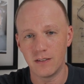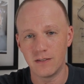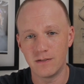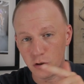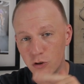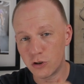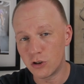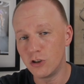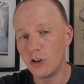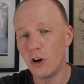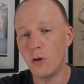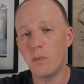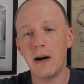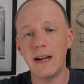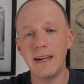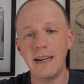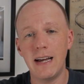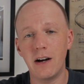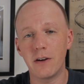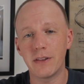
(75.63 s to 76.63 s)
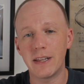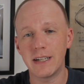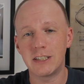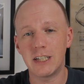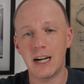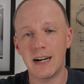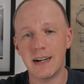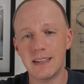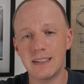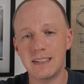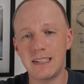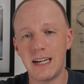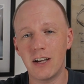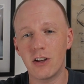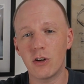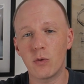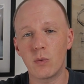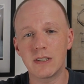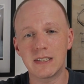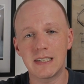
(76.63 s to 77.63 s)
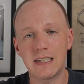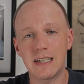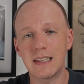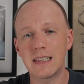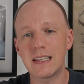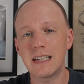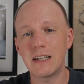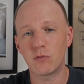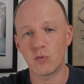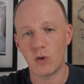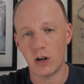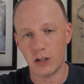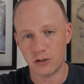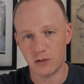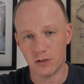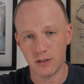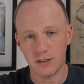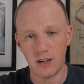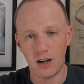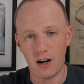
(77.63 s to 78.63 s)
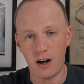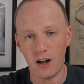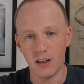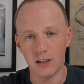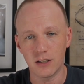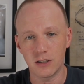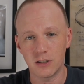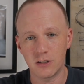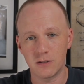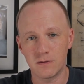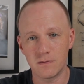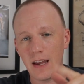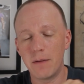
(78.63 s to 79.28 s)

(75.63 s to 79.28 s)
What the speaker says: You should know by now that Jonathan Taylor was an elite rusher in college.